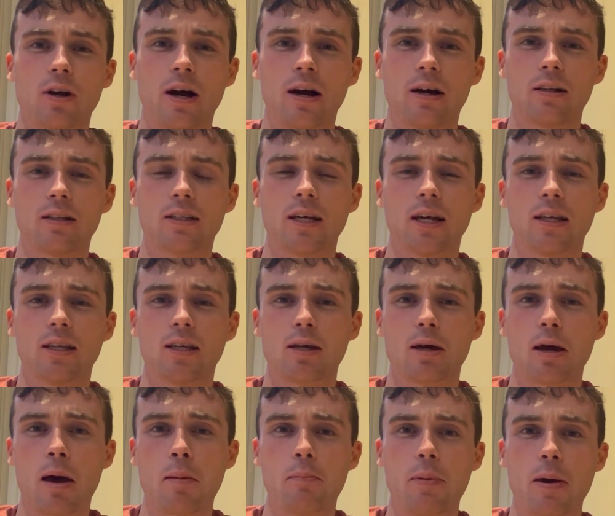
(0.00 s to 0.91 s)
I'll tell you
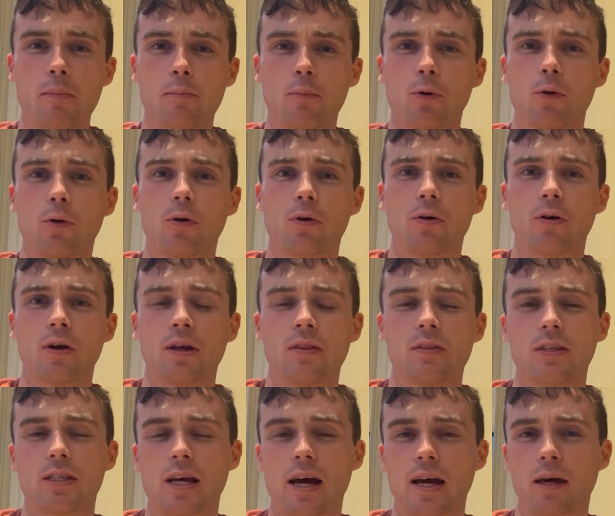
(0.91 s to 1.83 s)
a bit more in
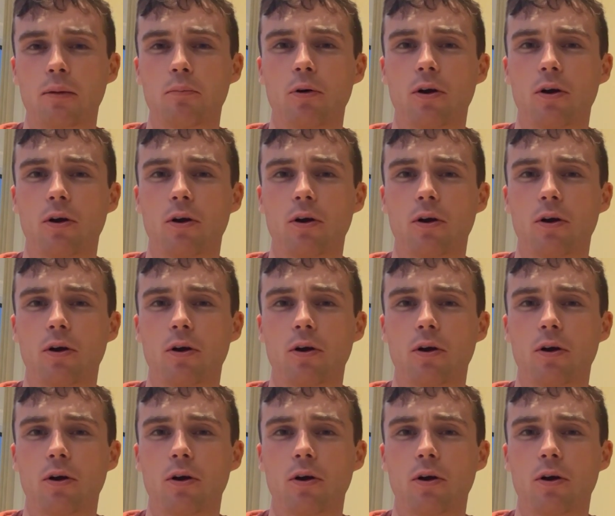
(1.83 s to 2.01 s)
the second